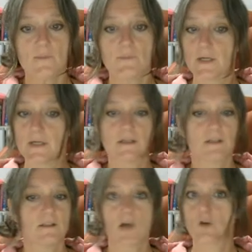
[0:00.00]
But
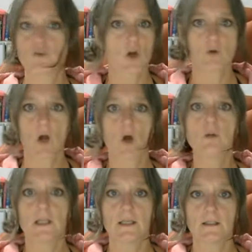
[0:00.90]
don't
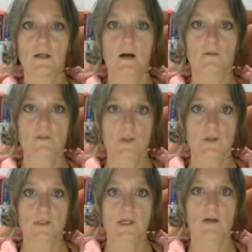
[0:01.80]
only look after
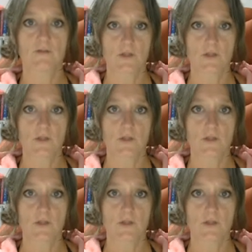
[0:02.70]
yourself.